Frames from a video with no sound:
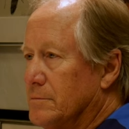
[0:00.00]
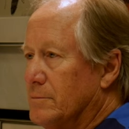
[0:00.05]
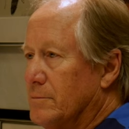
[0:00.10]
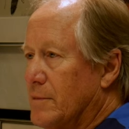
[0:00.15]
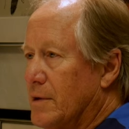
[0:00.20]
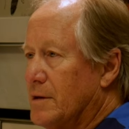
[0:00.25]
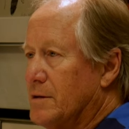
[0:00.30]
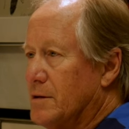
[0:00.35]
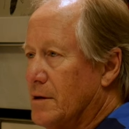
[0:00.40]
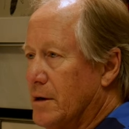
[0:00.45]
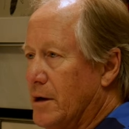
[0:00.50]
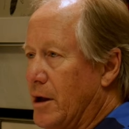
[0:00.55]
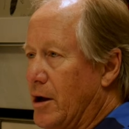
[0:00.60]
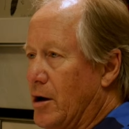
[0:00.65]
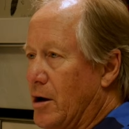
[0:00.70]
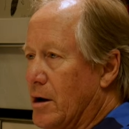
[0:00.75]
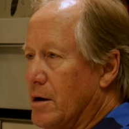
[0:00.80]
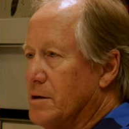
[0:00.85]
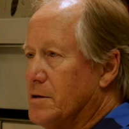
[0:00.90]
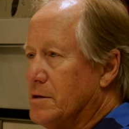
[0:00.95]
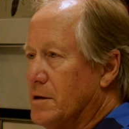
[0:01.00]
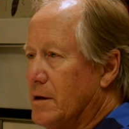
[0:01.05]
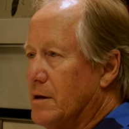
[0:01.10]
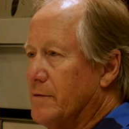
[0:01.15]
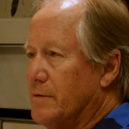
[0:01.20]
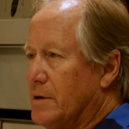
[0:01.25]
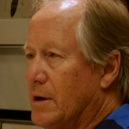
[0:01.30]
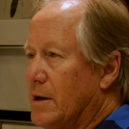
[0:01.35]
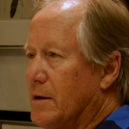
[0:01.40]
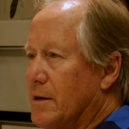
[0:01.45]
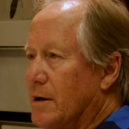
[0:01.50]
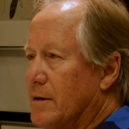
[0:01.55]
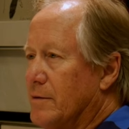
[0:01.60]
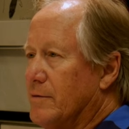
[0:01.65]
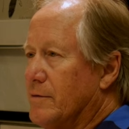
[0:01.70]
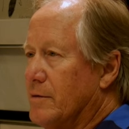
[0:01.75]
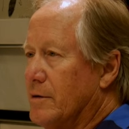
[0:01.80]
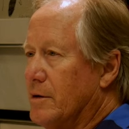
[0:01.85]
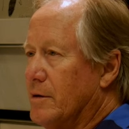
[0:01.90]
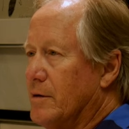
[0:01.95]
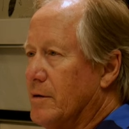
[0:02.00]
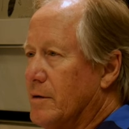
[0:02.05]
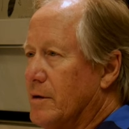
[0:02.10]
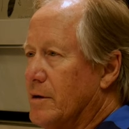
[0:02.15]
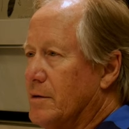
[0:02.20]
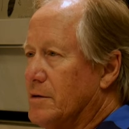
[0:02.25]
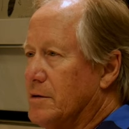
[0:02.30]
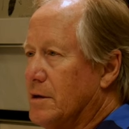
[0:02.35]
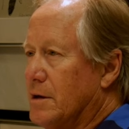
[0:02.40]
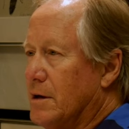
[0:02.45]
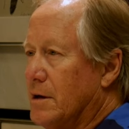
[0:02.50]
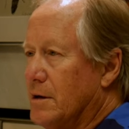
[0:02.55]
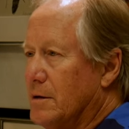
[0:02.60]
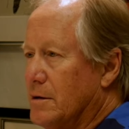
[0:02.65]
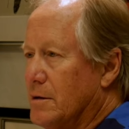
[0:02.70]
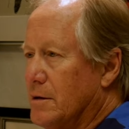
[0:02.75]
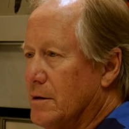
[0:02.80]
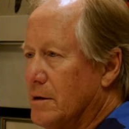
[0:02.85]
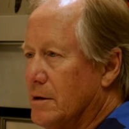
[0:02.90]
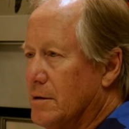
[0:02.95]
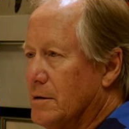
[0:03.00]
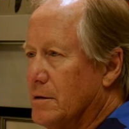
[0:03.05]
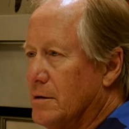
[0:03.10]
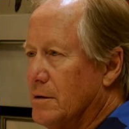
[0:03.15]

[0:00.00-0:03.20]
It's, Is there any artists that have done that for you that stick out in your head?